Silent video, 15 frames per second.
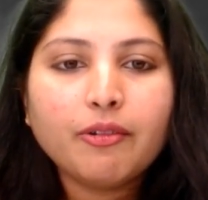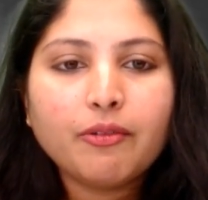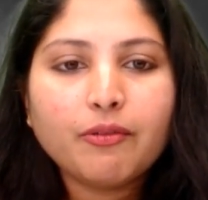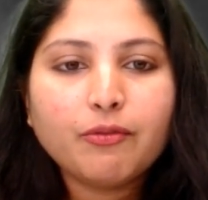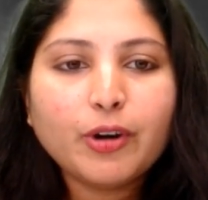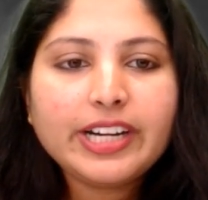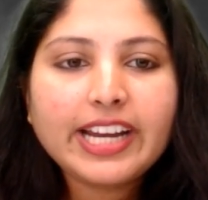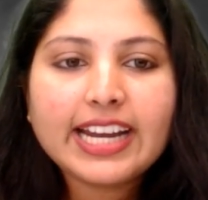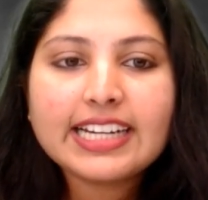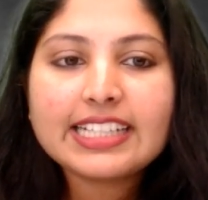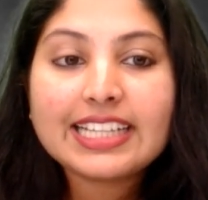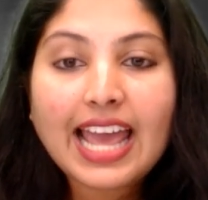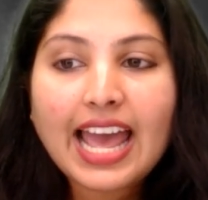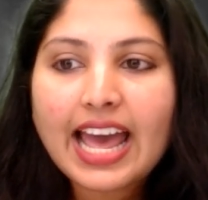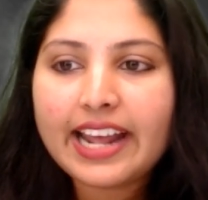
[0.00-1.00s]
Would
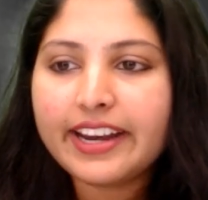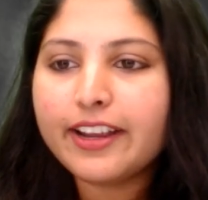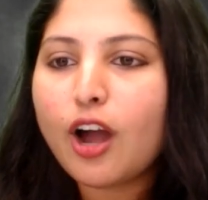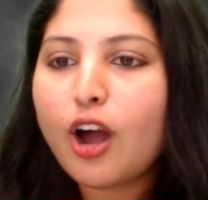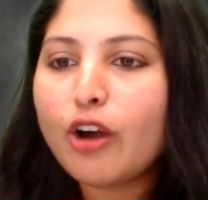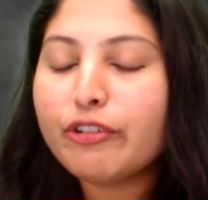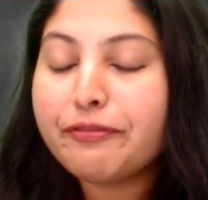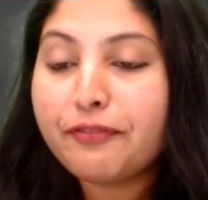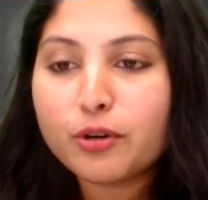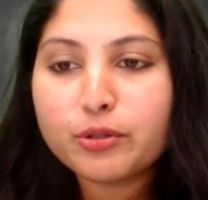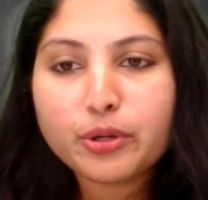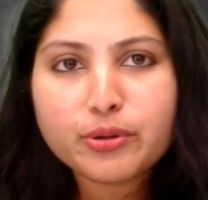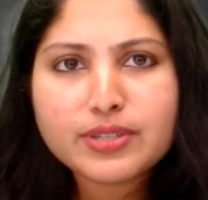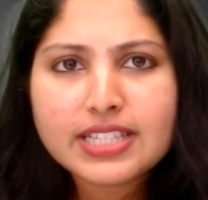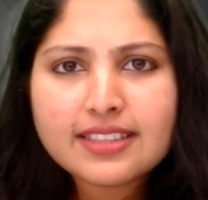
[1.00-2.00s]
it carry out
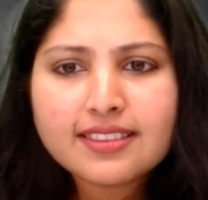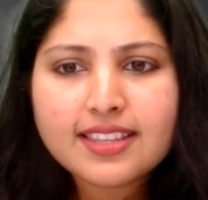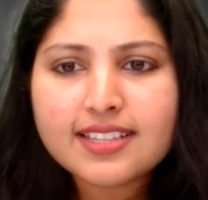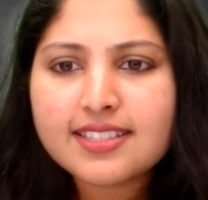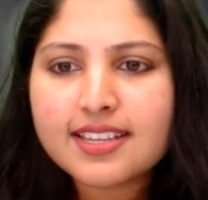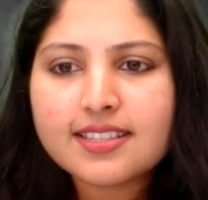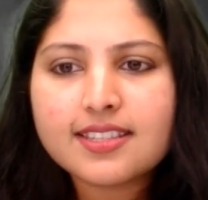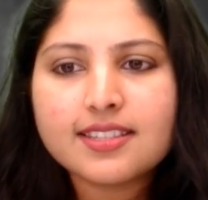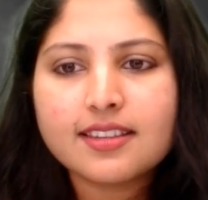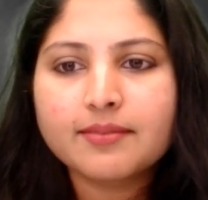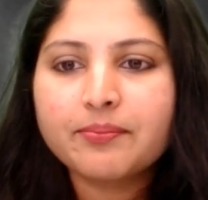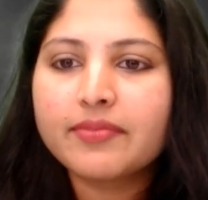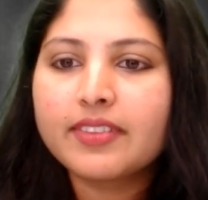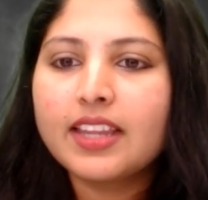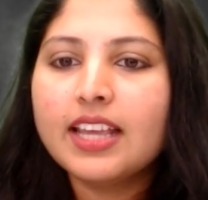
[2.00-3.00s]
photosynthesis?
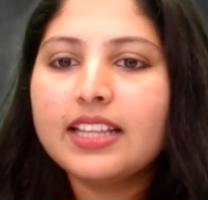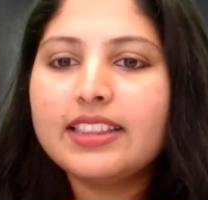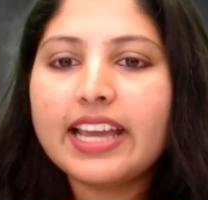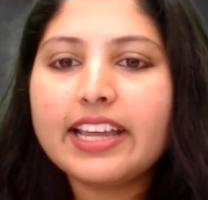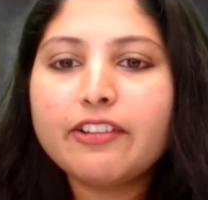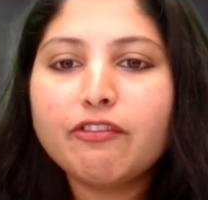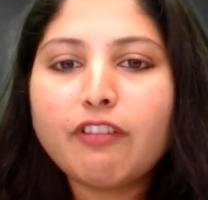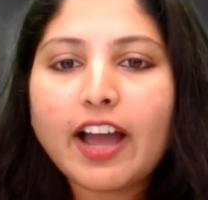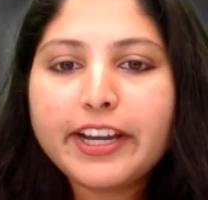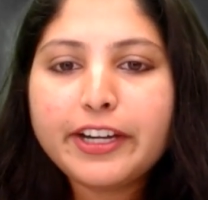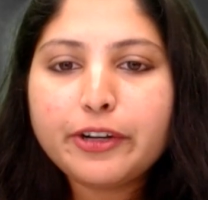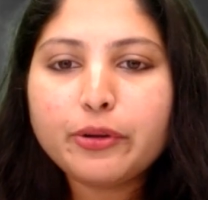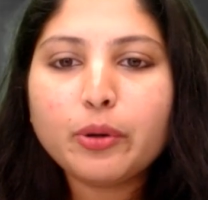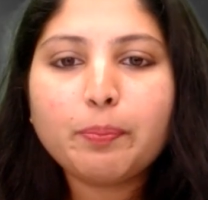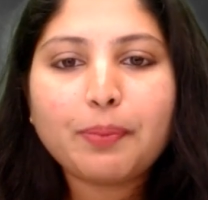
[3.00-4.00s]
Then why
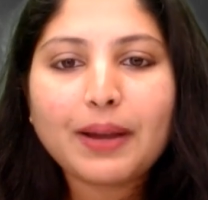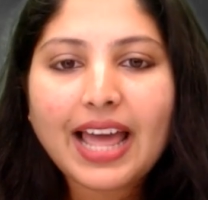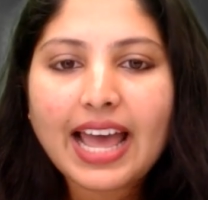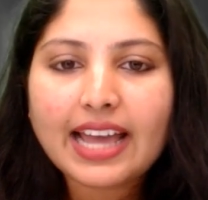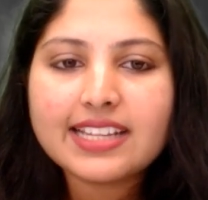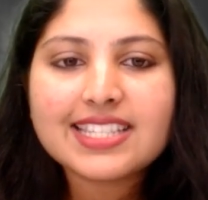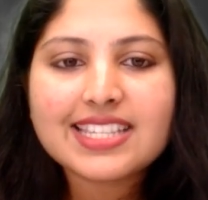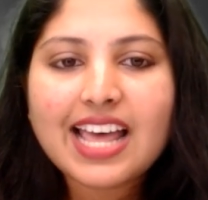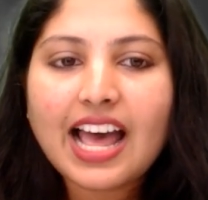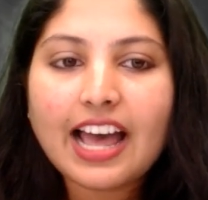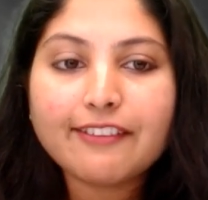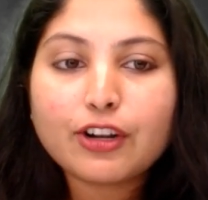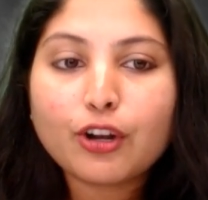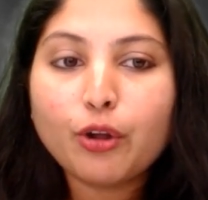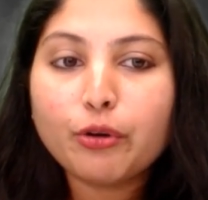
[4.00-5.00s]
do plants
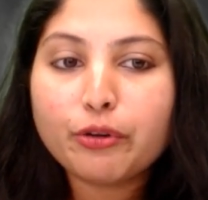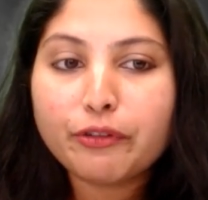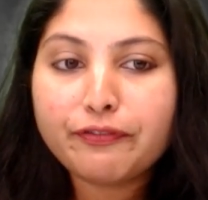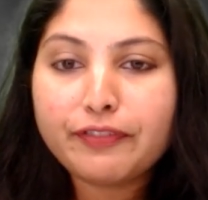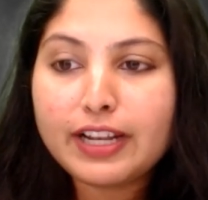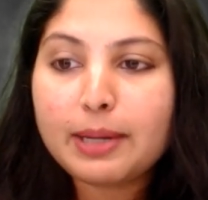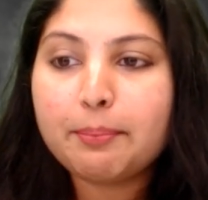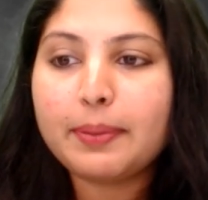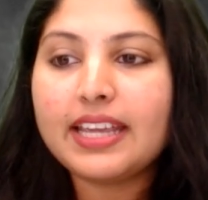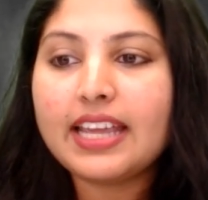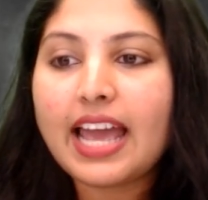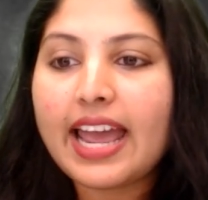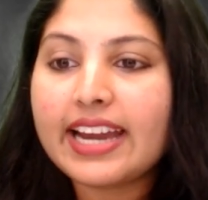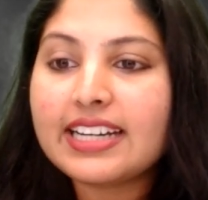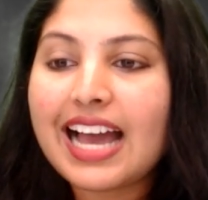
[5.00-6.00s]
have chlorophyll B
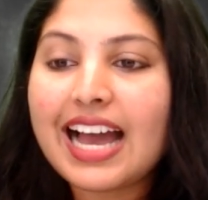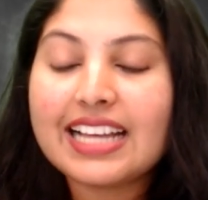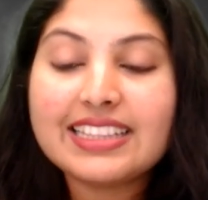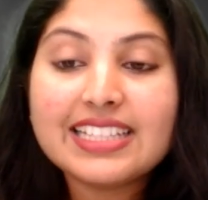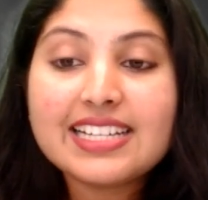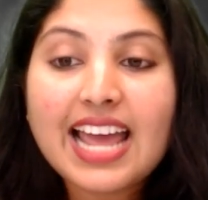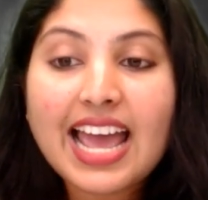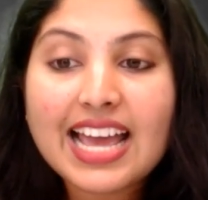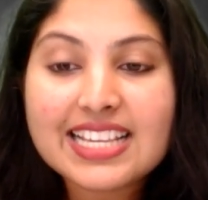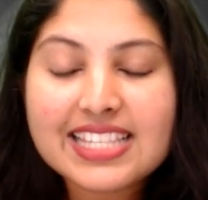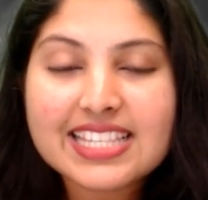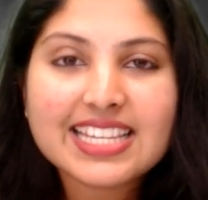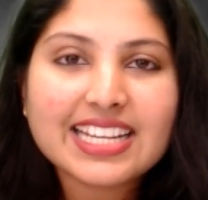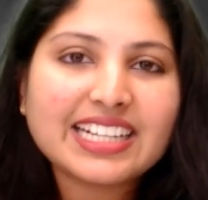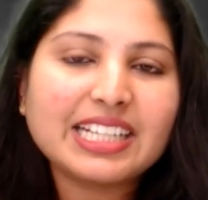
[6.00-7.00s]
and other
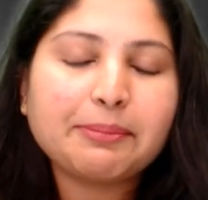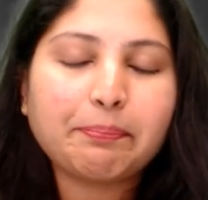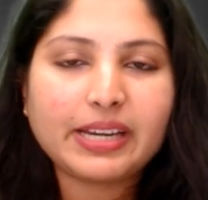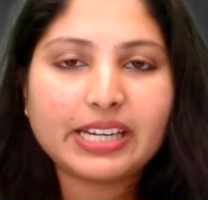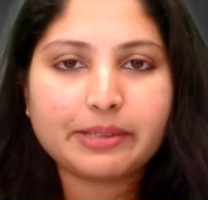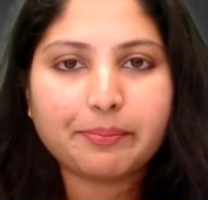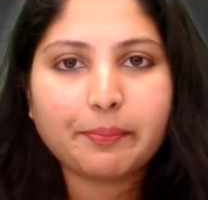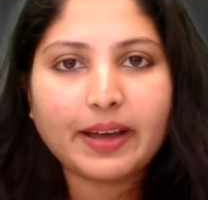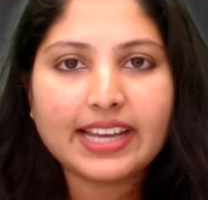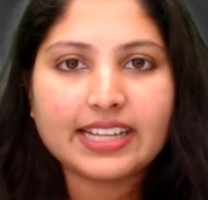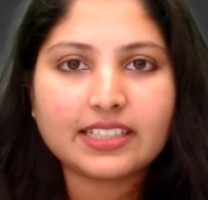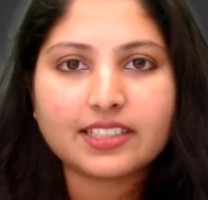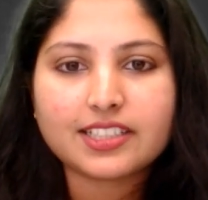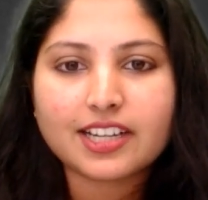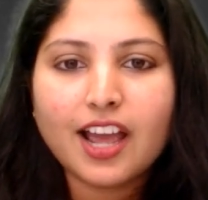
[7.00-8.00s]
accessory
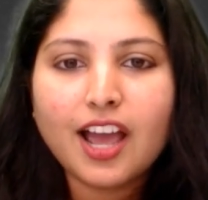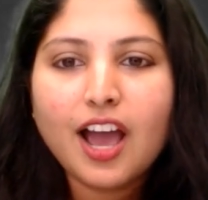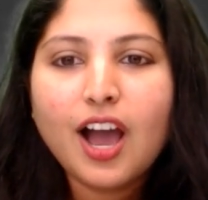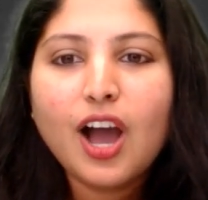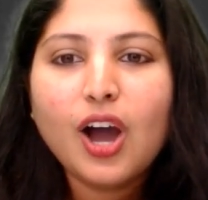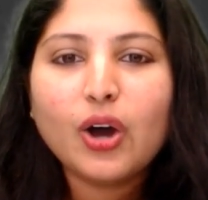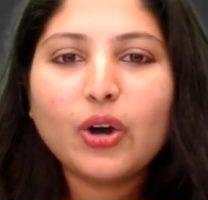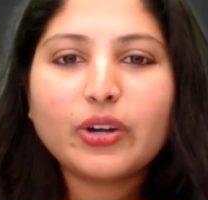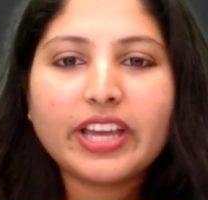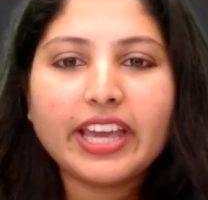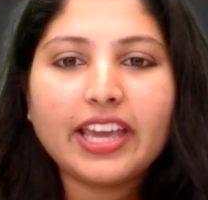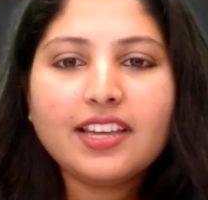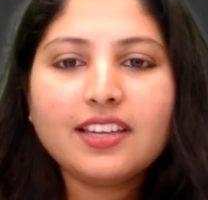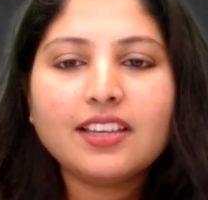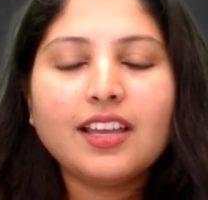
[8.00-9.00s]
pigment?
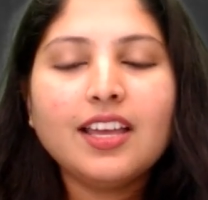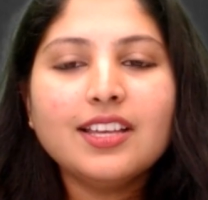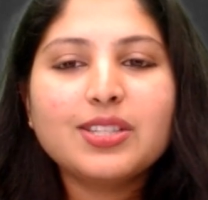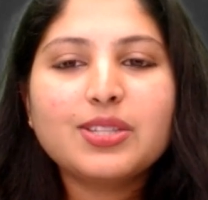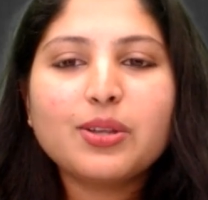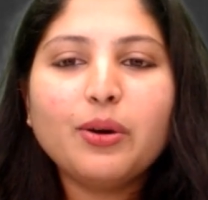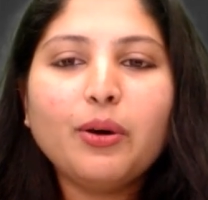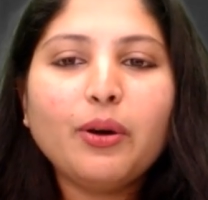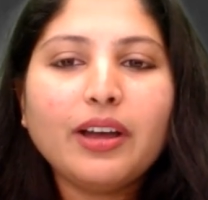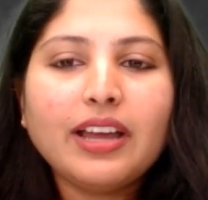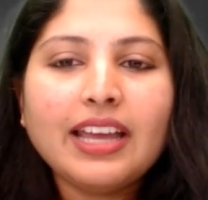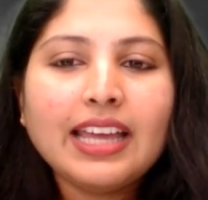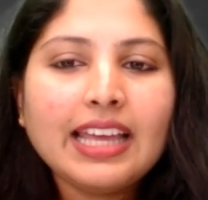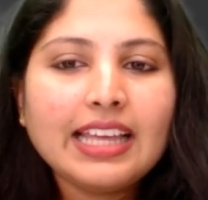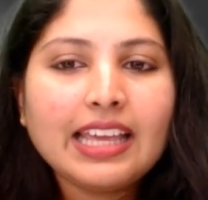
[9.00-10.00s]
Okay, so
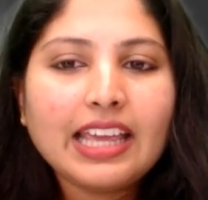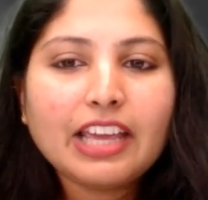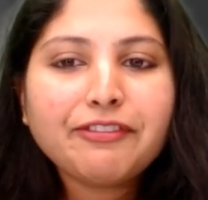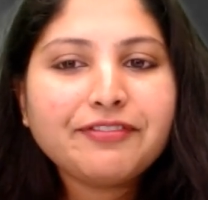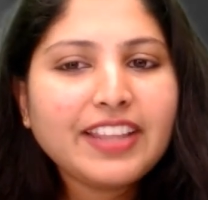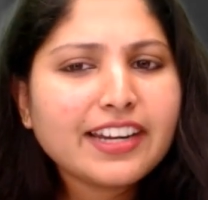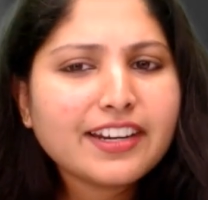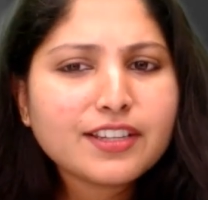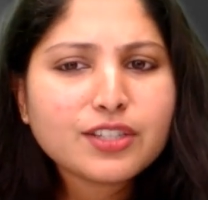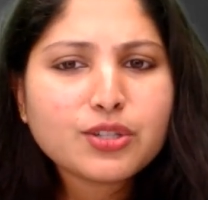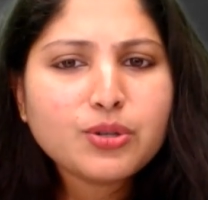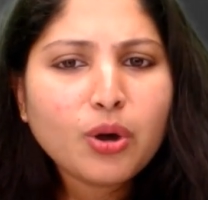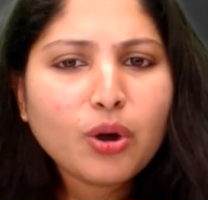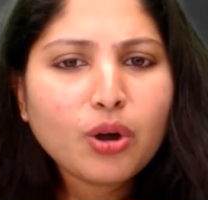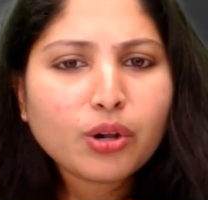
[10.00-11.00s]
if there is
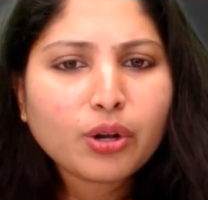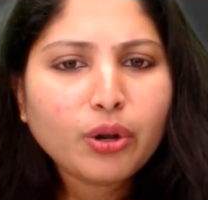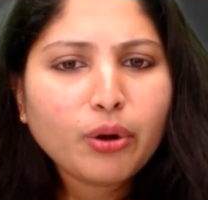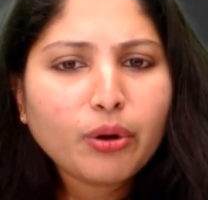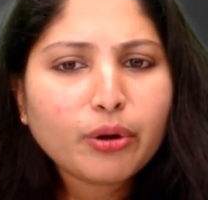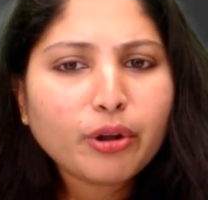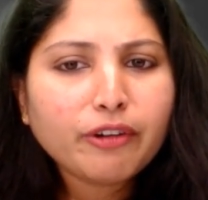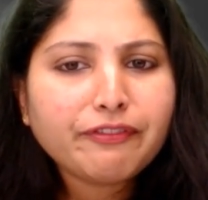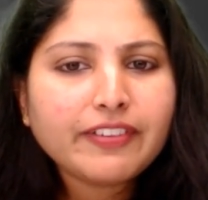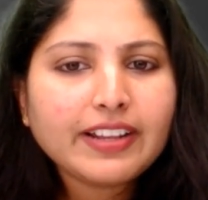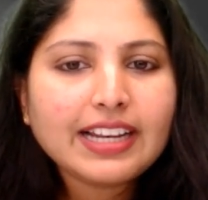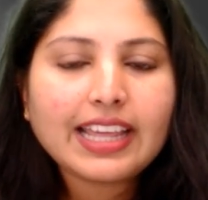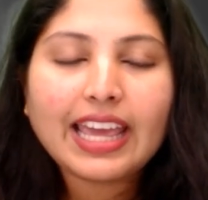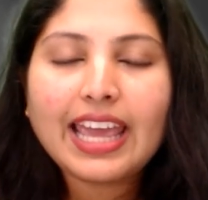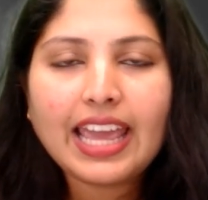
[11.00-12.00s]
no
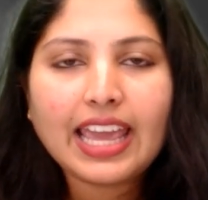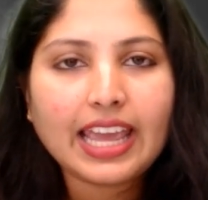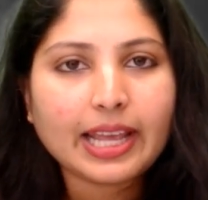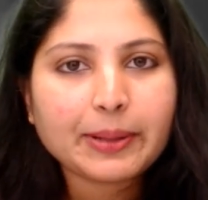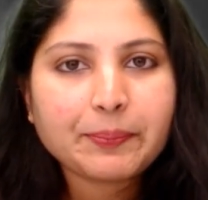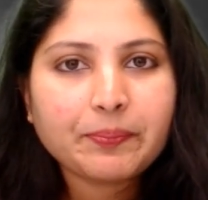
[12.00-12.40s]
chlorophyll A,